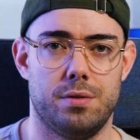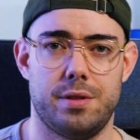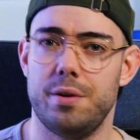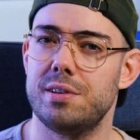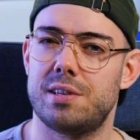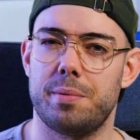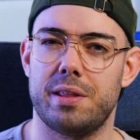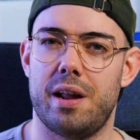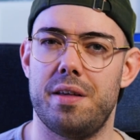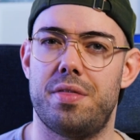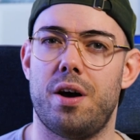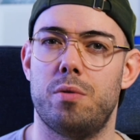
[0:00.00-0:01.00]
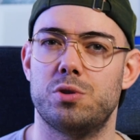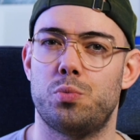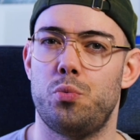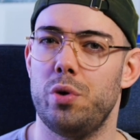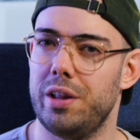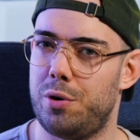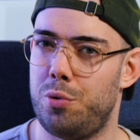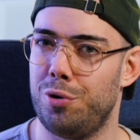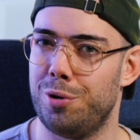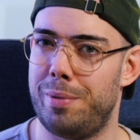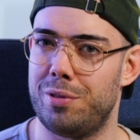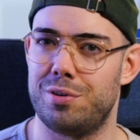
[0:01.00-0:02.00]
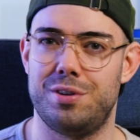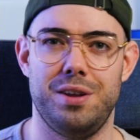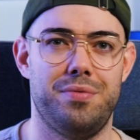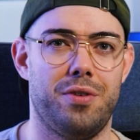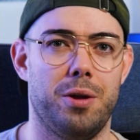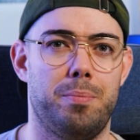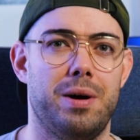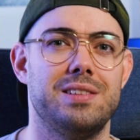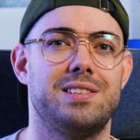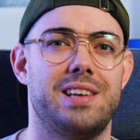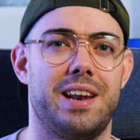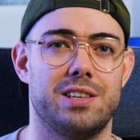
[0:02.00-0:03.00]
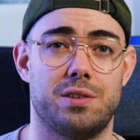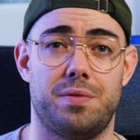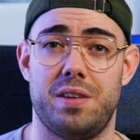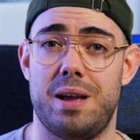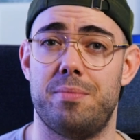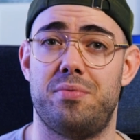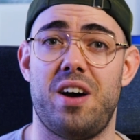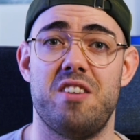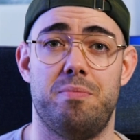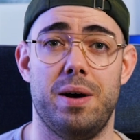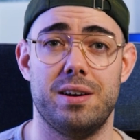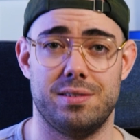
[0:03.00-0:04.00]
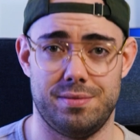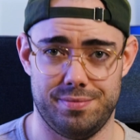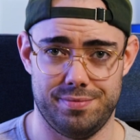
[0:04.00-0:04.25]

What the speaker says: There is something that I thought was really cool about the default button settings of the M5 button.